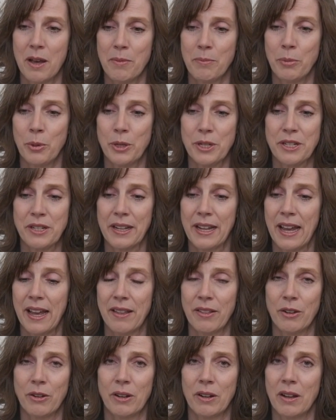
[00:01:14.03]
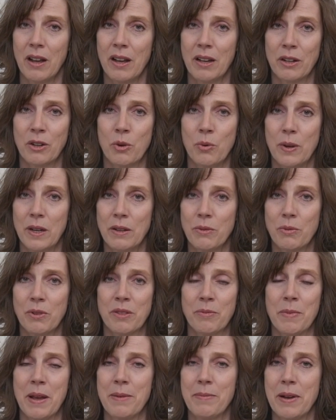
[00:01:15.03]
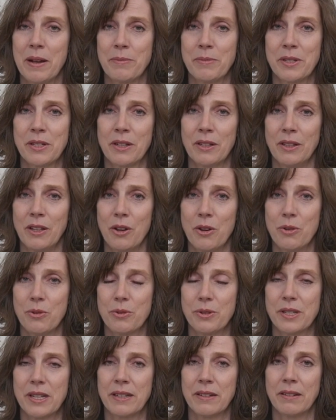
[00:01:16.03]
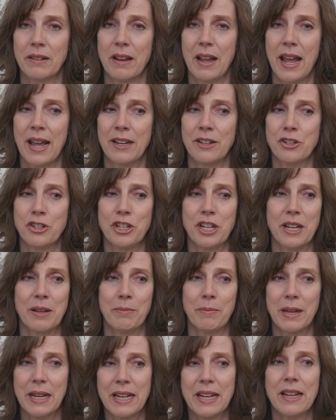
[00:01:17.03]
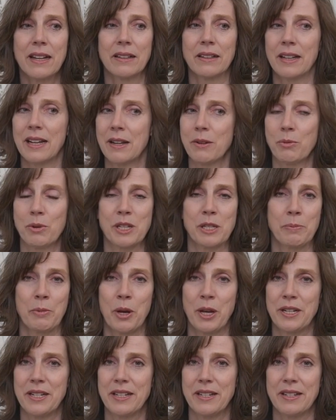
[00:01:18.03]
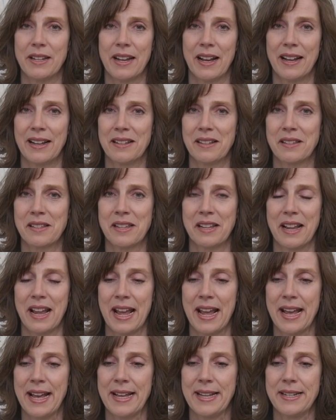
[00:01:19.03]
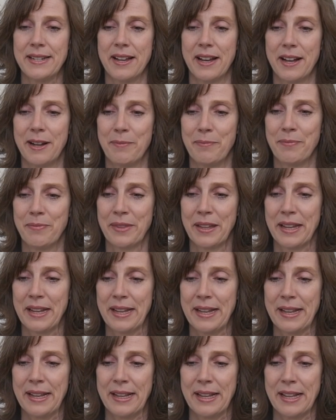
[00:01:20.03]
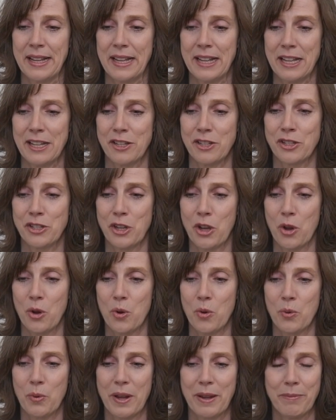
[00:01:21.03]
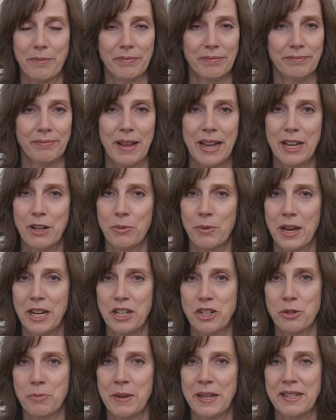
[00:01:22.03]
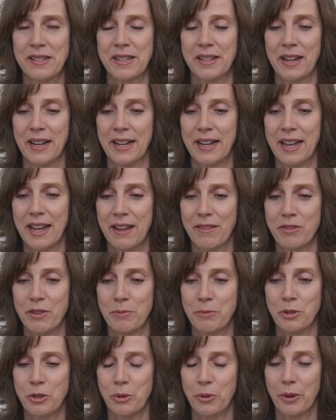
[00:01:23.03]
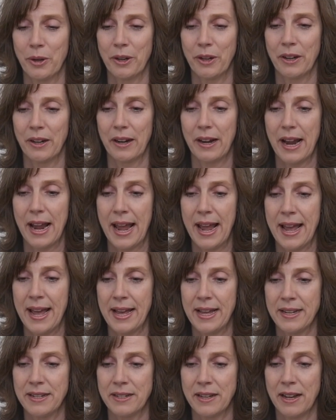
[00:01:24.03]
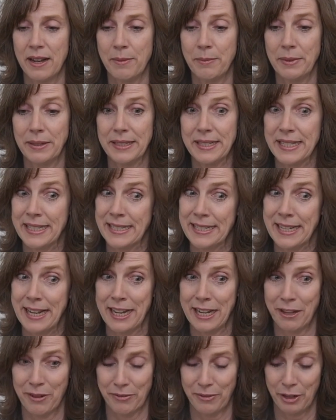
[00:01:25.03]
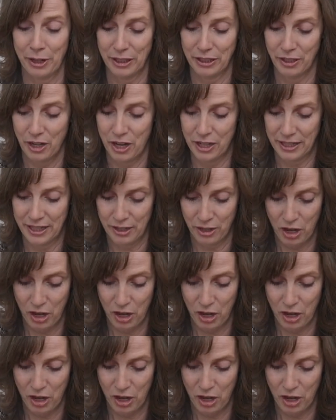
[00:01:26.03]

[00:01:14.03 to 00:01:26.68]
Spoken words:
put together a quilt with my mom's clothes? And she immediately responded yes. And so we made arrangements, and I gave them to her, and it didn't take very long at